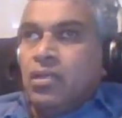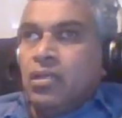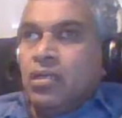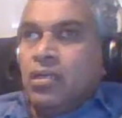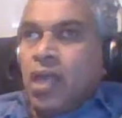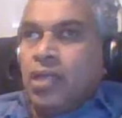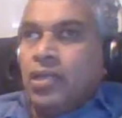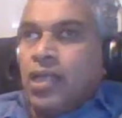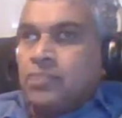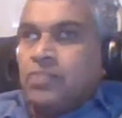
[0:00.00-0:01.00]

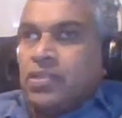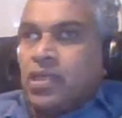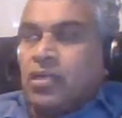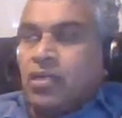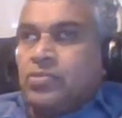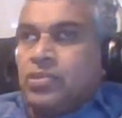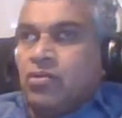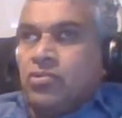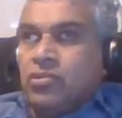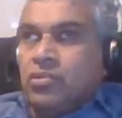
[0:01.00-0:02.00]
Another aspect that comes
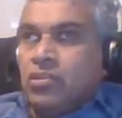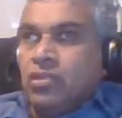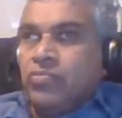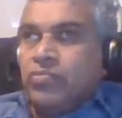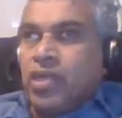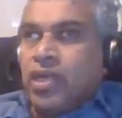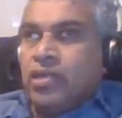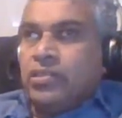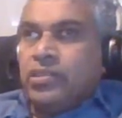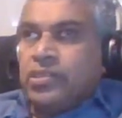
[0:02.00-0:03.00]
out, the
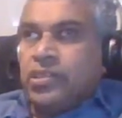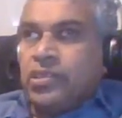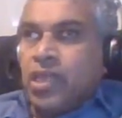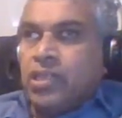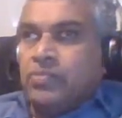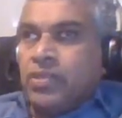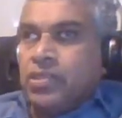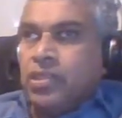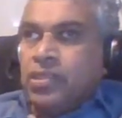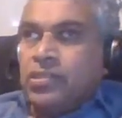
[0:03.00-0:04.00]
characteristic aspect,
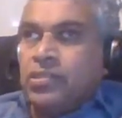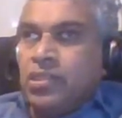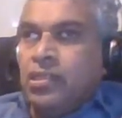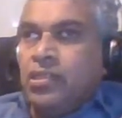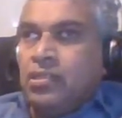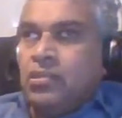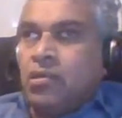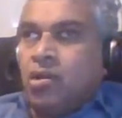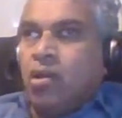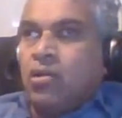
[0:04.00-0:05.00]
is the
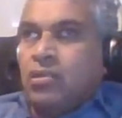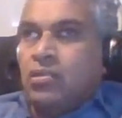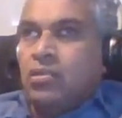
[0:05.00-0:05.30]
clock.